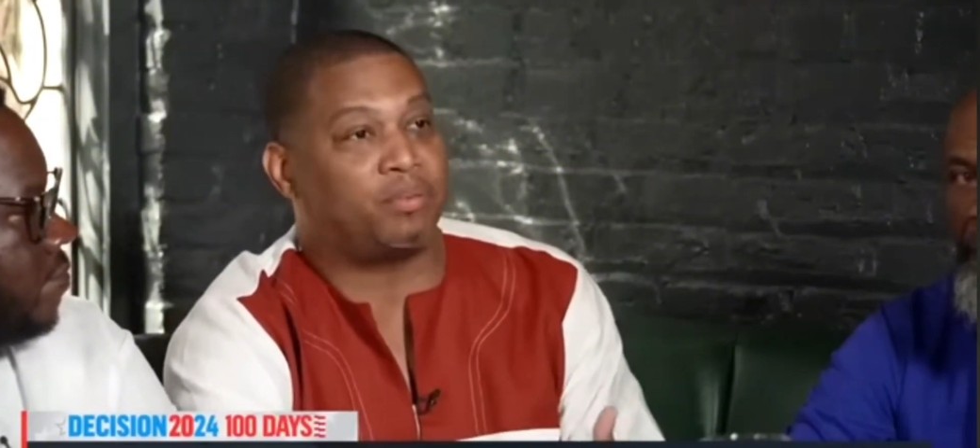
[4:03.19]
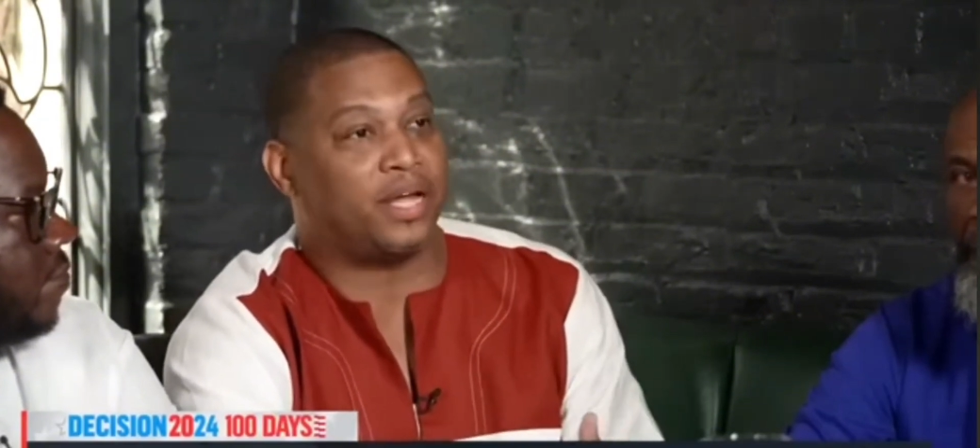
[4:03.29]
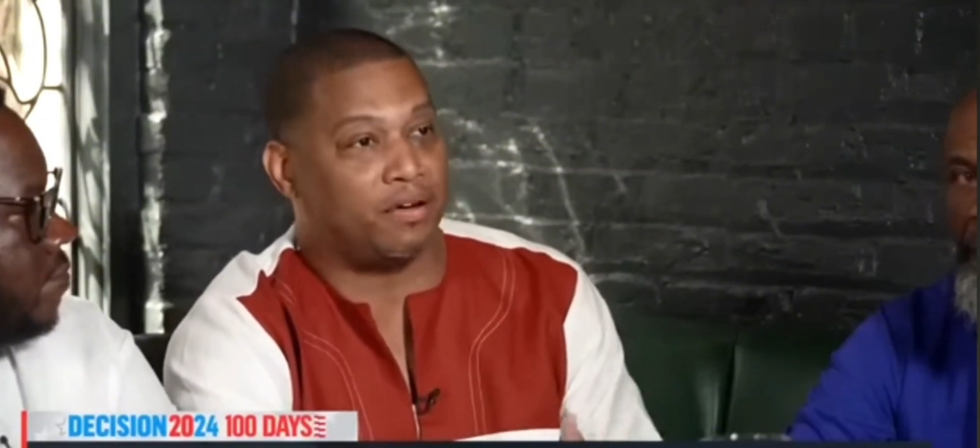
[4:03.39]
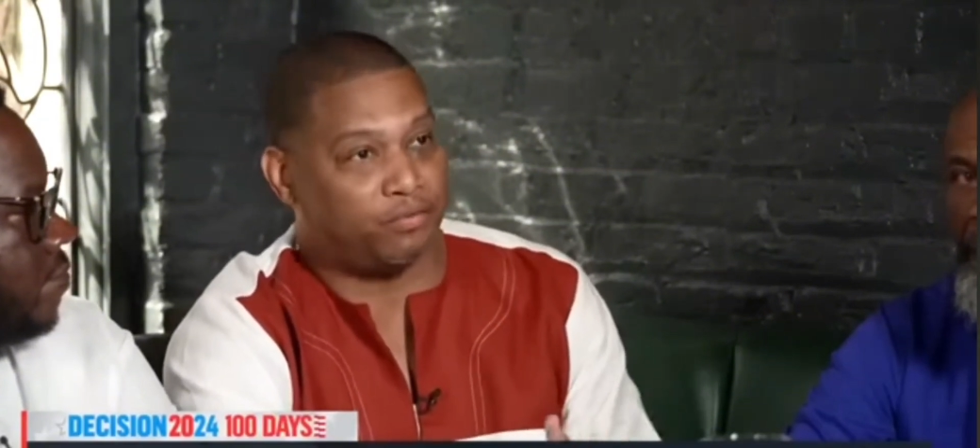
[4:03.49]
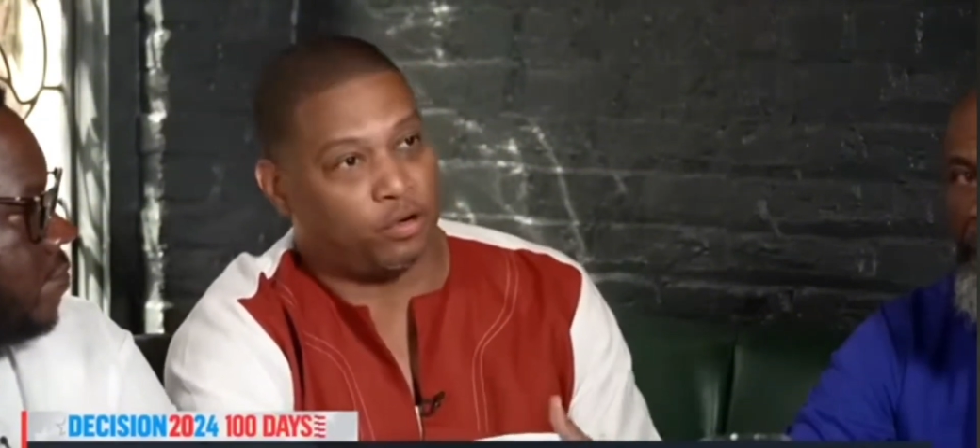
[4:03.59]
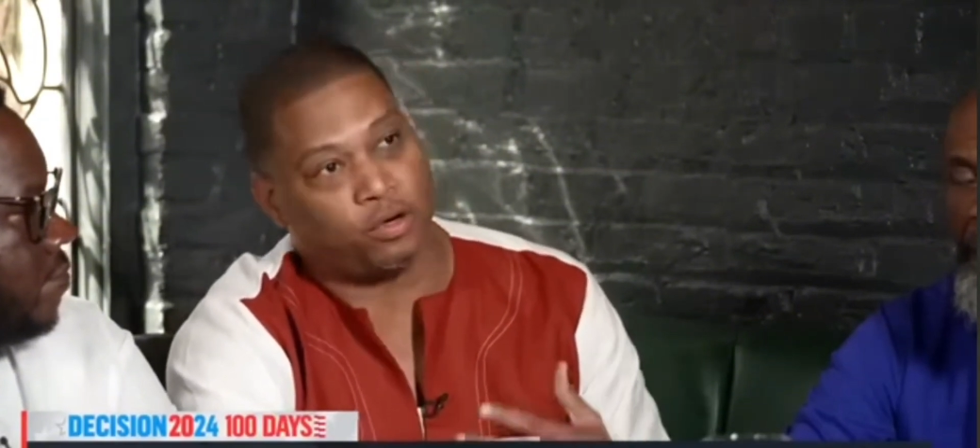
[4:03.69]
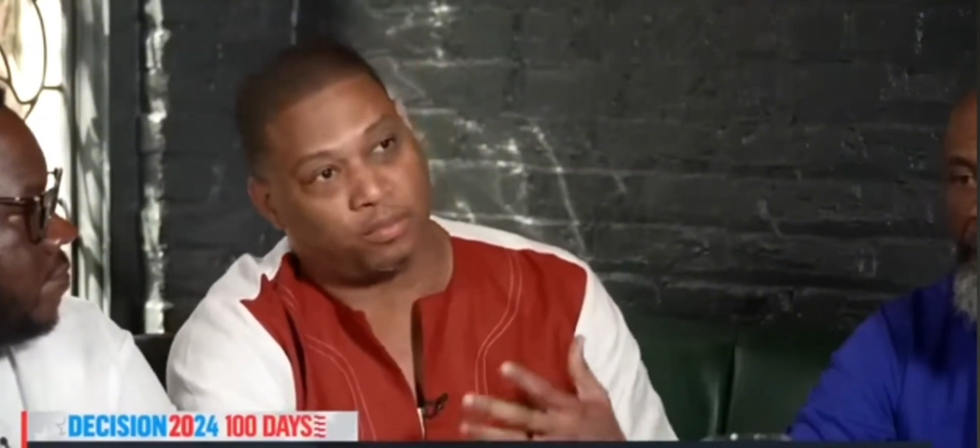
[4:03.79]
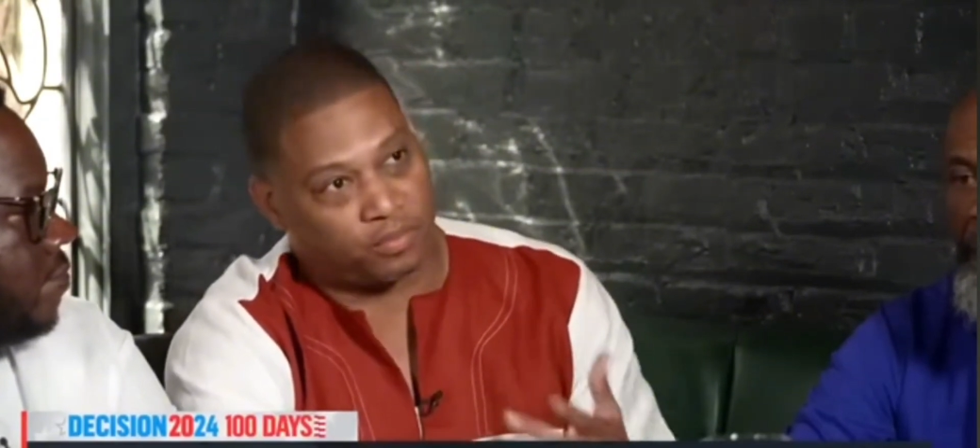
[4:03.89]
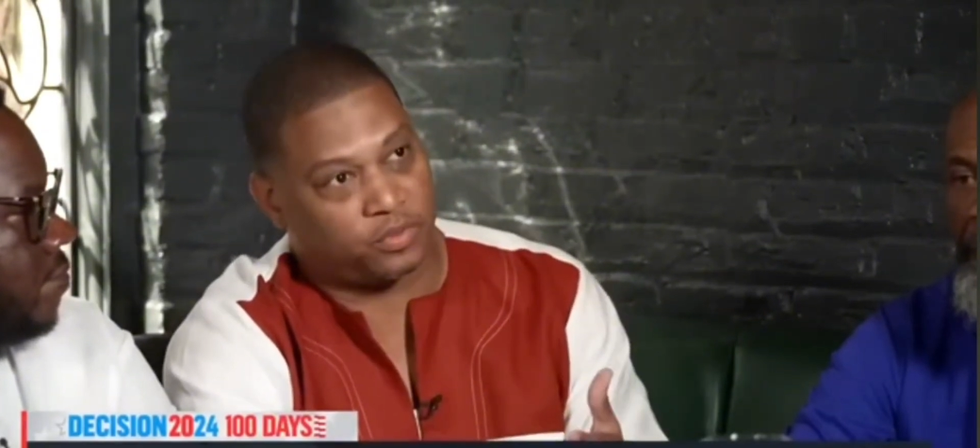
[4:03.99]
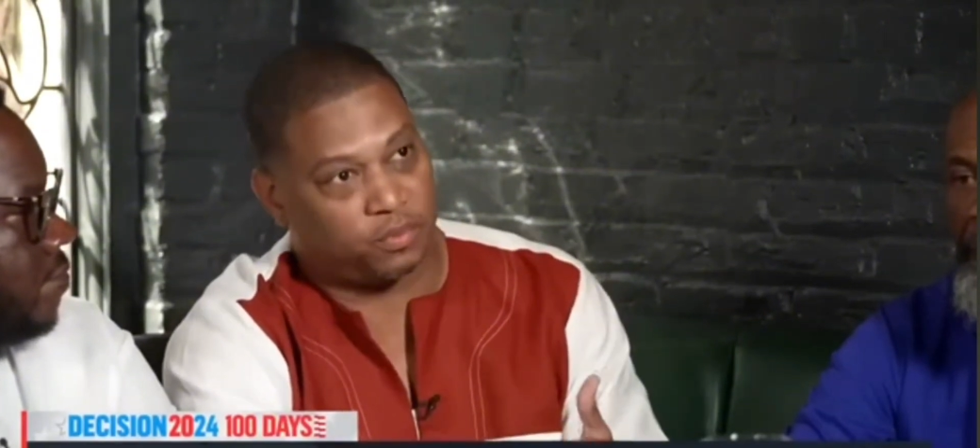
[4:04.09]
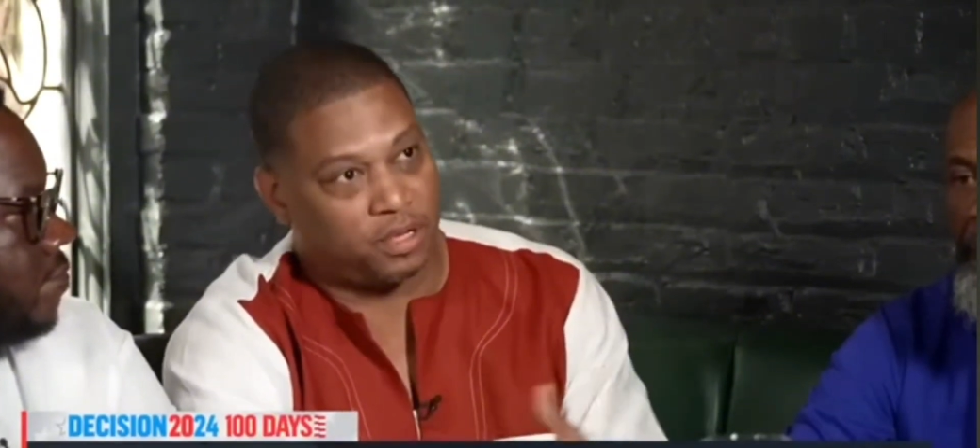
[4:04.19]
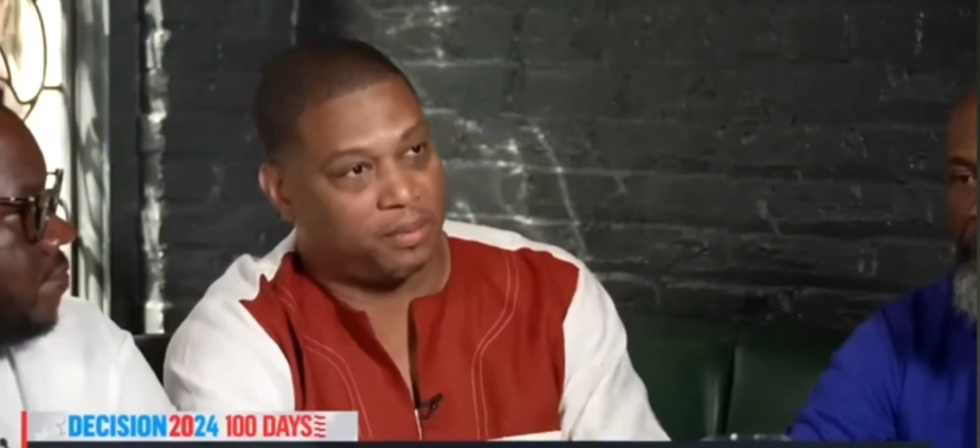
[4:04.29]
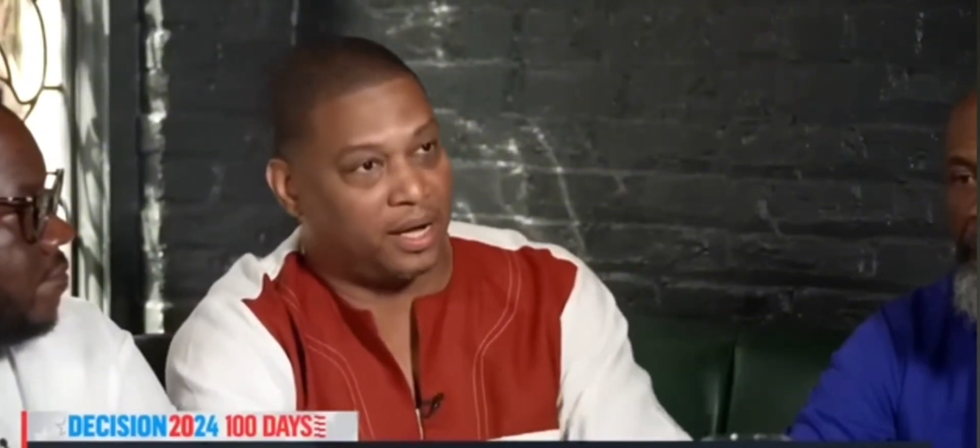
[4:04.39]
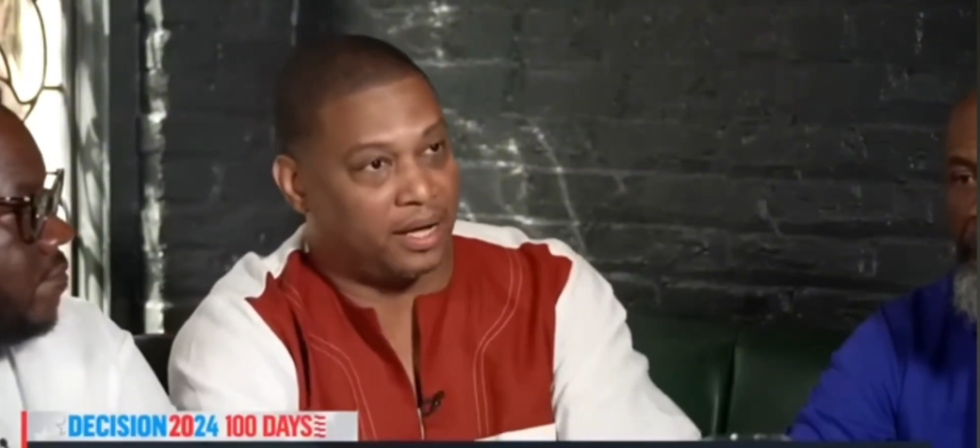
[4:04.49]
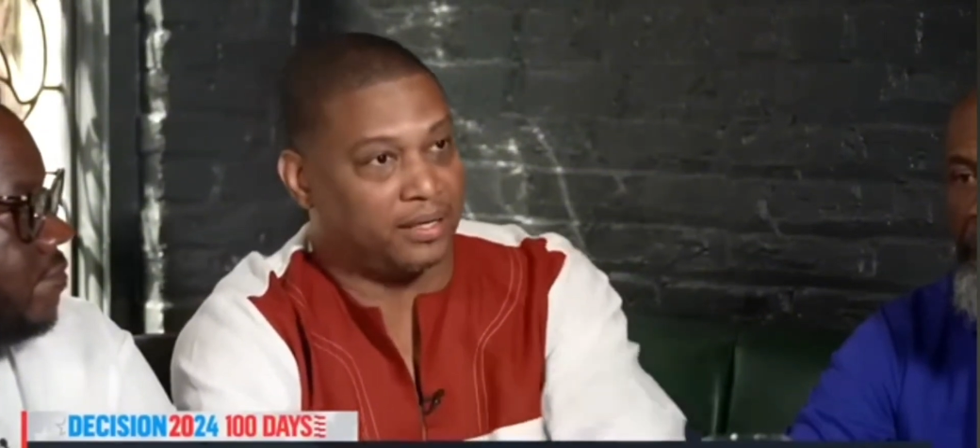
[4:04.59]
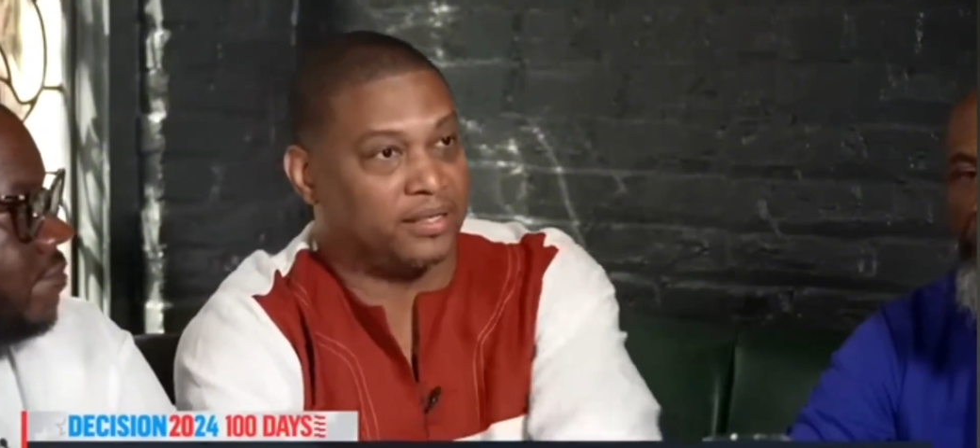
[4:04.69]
platform to be behind